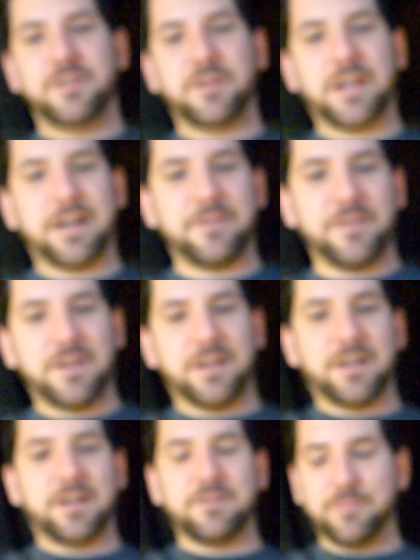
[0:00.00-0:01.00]
yeah,
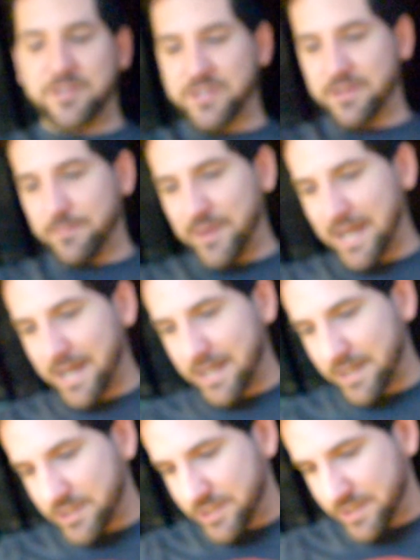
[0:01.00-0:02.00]
let me see. The
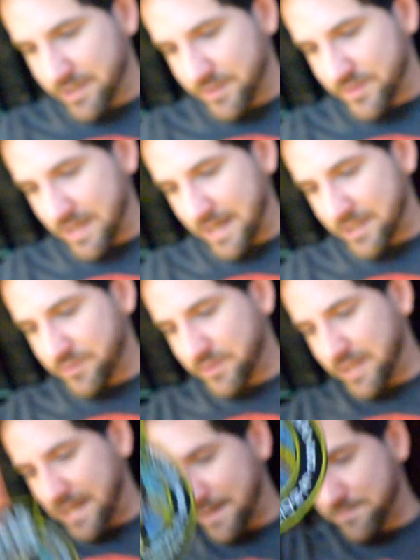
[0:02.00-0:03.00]
patch is actually
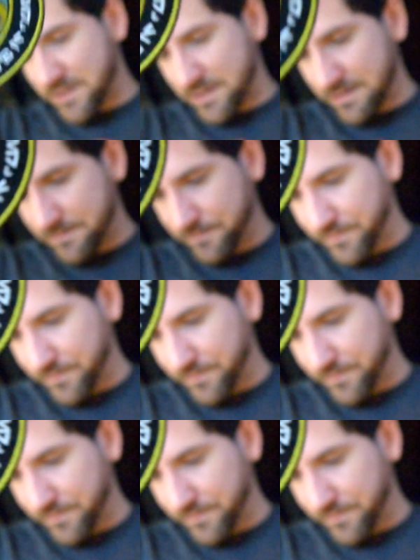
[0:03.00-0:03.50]
Captain